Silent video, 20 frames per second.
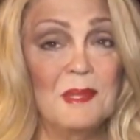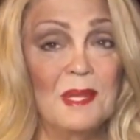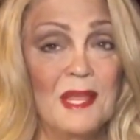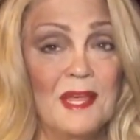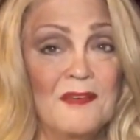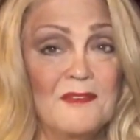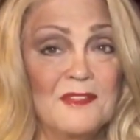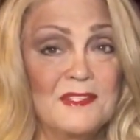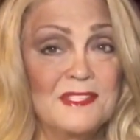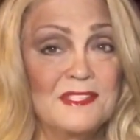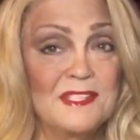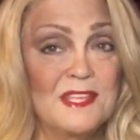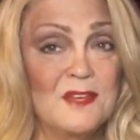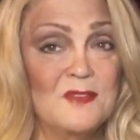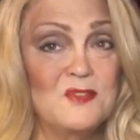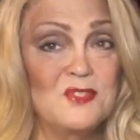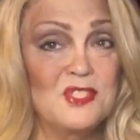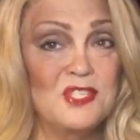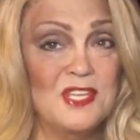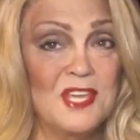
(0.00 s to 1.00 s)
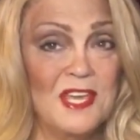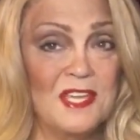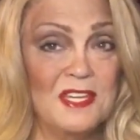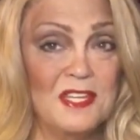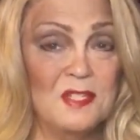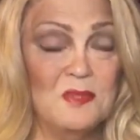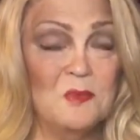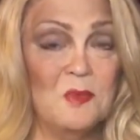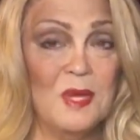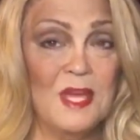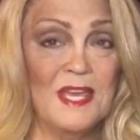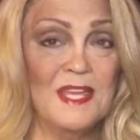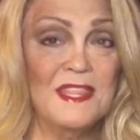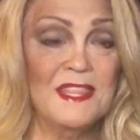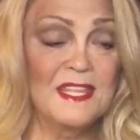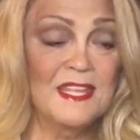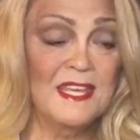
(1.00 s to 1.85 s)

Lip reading: I've associated with.